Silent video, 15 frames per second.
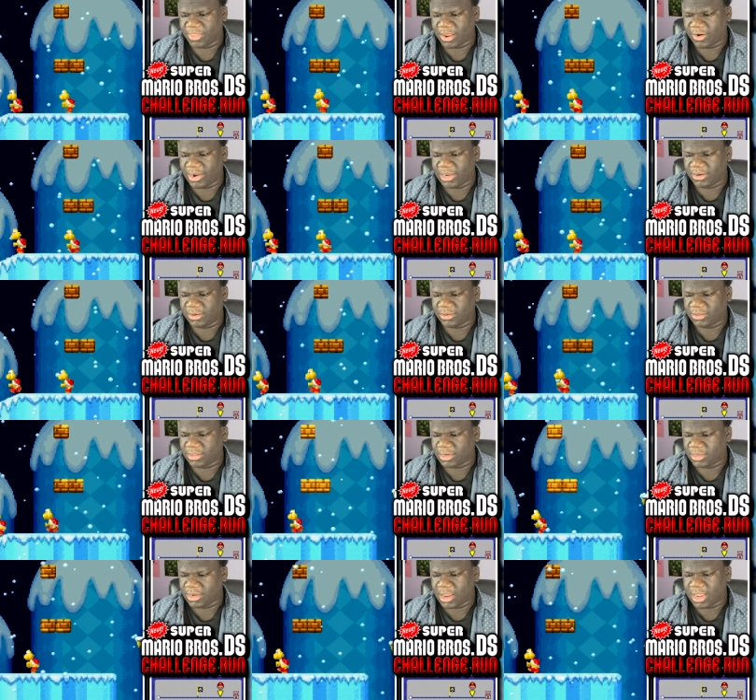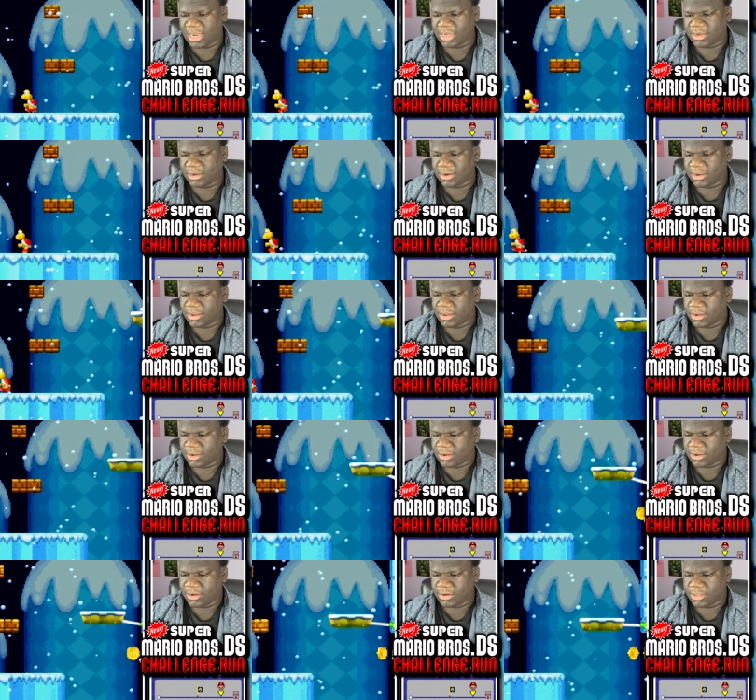All right, let's not
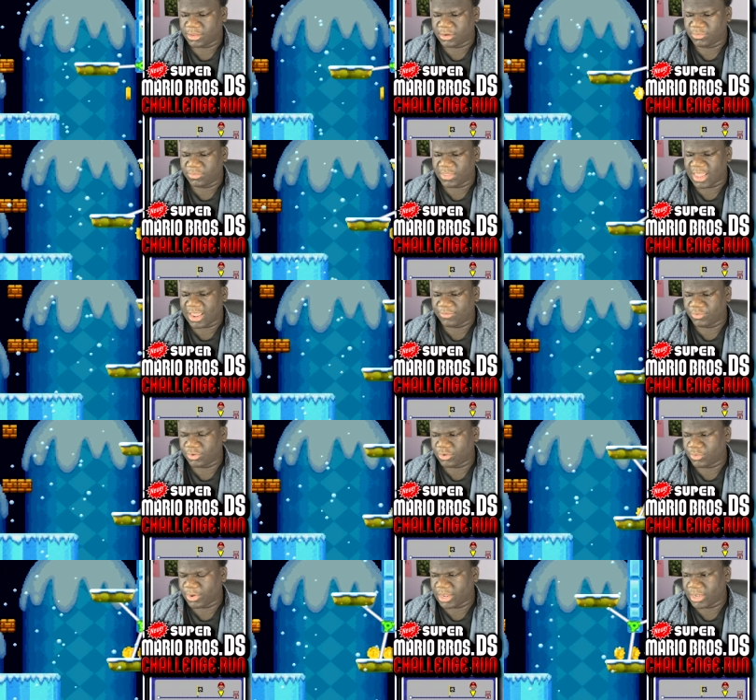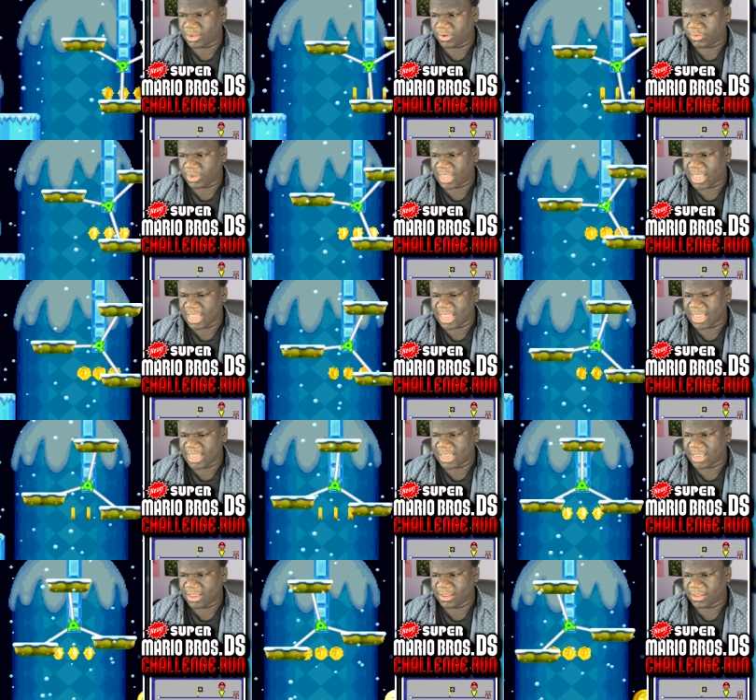just do that real quick. Okay.